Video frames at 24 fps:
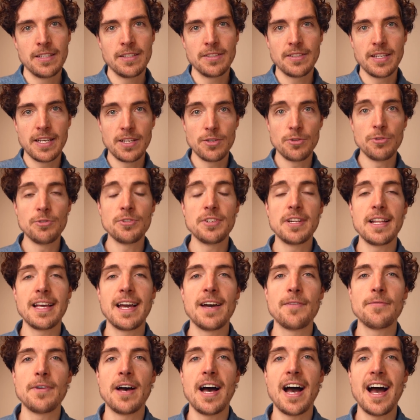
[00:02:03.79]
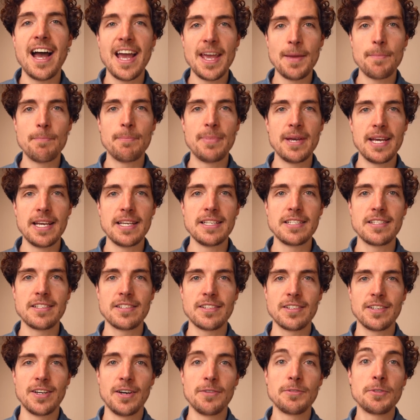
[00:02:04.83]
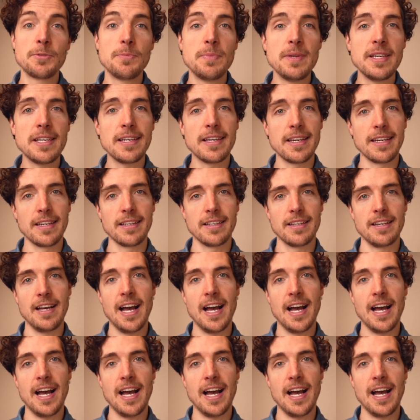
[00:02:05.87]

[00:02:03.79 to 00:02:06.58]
They usually have a high pace of speaking,